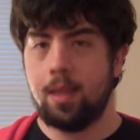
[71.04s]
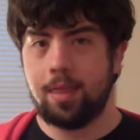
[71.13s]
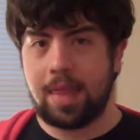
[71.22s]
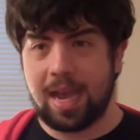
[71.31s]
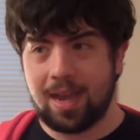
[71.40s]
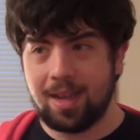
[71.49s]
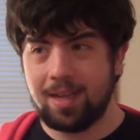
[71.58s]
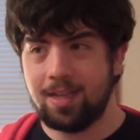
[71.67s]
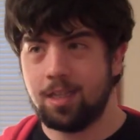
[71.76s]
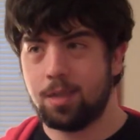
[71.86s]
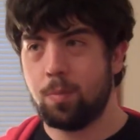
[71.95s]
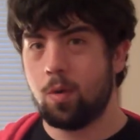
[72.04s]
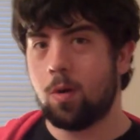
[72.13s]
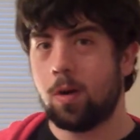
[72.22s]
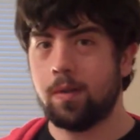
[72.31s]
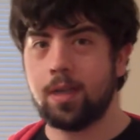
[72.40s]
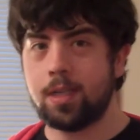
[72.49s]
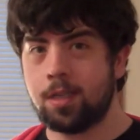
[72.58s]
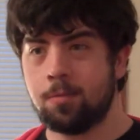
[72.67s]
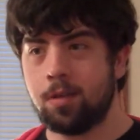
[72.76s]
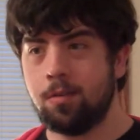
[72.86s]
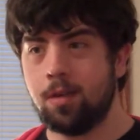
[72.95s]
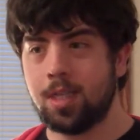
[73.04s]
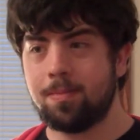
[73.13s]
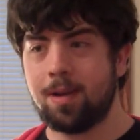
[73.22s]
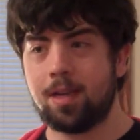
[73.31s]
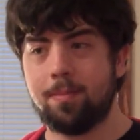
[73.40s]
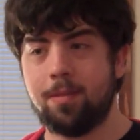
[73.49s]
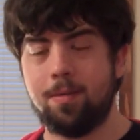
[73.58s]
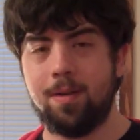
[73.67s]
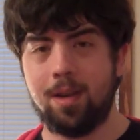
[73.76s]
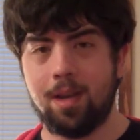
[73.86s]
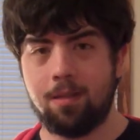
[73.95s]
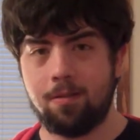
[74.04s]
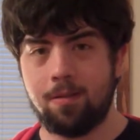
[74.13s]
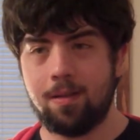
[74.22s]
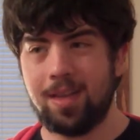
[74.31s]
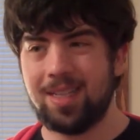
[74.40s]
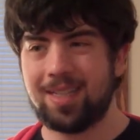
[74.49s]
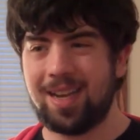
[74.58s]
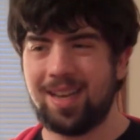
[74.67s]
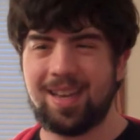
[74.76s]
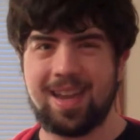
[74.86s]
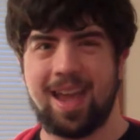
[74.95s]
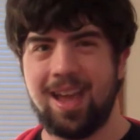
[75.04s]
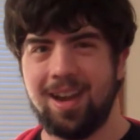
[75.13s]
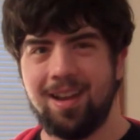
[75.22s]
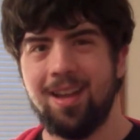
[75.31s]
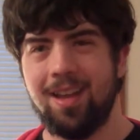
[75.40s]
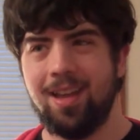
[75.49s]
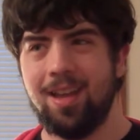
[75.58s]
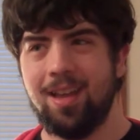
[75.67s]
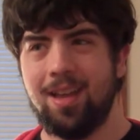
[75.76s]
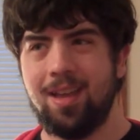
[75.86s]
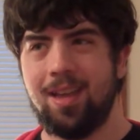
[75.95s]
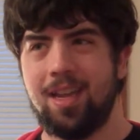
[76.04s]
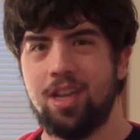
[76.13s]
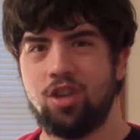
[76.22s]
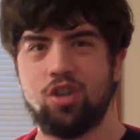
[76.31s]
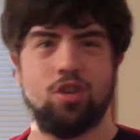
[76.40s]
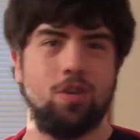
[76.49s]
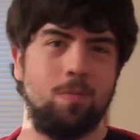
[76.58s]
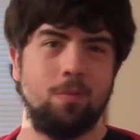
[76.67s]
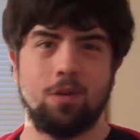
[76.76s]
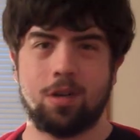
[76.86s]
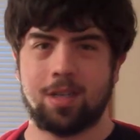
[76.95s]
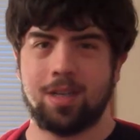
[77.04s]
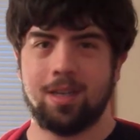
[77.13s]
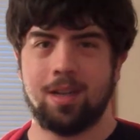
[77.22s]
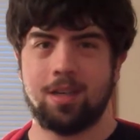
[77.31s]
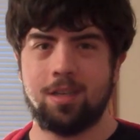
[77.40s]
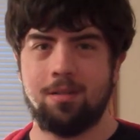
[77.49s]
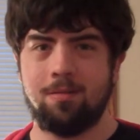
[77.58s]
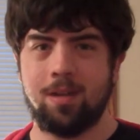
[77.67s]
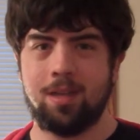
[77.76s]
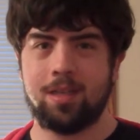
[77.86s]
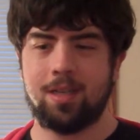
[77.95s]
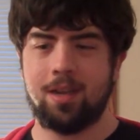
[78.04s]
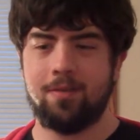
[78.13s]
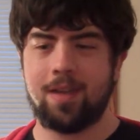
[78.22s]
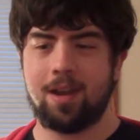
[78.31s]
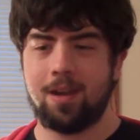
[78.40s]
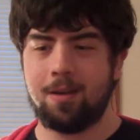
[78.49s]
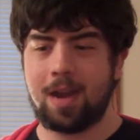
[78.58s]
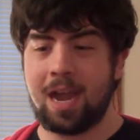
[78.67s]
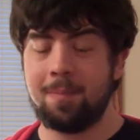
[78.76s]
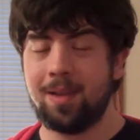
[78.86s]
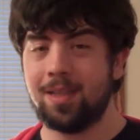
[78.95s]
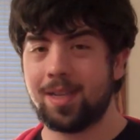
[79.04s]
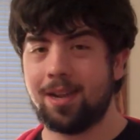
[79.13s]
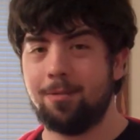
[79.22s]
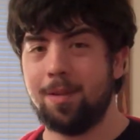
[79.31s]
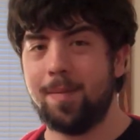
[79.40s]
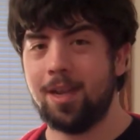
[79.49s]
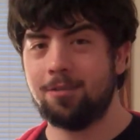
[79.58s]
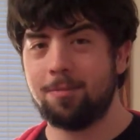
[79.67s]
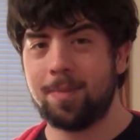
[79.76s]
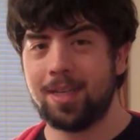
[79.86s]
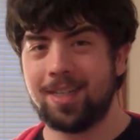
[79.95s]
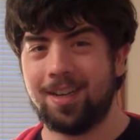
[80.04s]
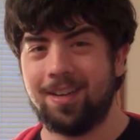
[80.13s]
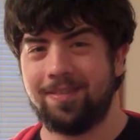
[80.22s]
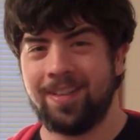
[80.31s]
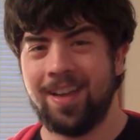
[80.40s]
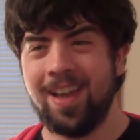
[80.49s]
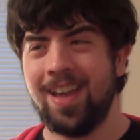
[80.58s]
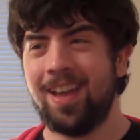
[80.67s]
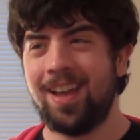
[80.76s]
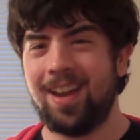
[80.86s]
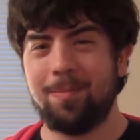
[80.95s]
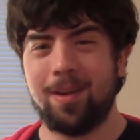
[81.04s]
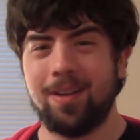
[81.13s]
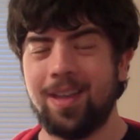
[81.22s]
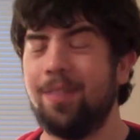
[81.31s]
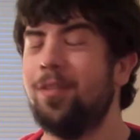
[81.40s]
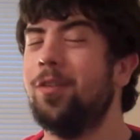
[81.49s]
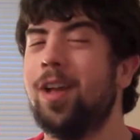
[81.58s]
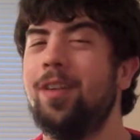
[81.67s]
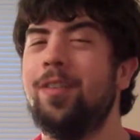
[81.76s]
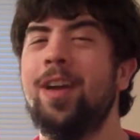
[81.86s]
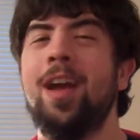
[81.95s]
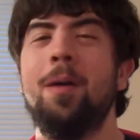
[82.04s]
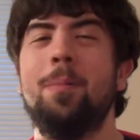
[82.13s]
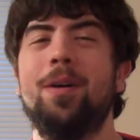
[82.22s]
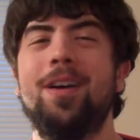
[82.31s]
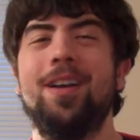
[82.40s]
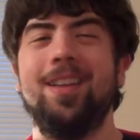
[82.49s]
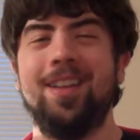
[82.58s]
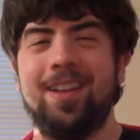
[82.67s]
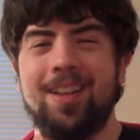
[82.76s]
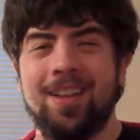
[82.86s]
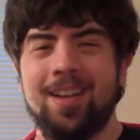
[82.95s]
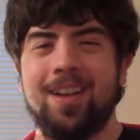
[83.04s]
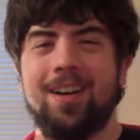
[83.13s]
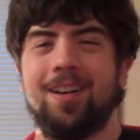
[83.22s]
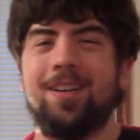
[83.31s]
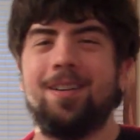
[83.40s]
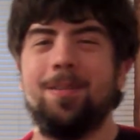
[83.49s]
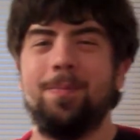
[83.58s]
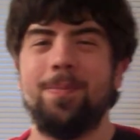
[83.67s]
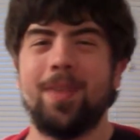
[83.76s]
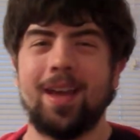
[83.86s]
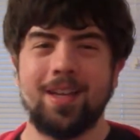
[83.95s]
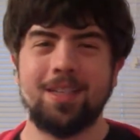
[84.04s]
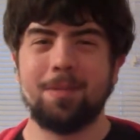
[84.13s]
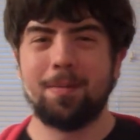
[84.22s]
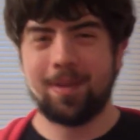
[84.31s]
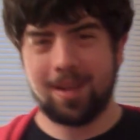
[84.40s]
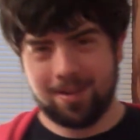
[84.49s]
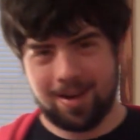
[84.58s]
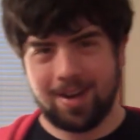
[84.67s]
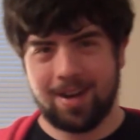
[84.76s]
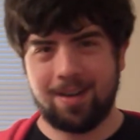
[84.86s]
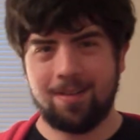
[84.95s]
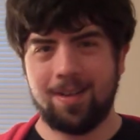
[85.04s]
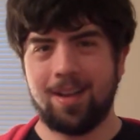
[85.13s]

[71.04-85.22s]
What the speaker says: That is more or less what to expect. I'm hoping to get through at least like 10-ish books in the next 2 weeks. If that happens, I'll be amazed with myself and apparently have no life. But that is my plan right now.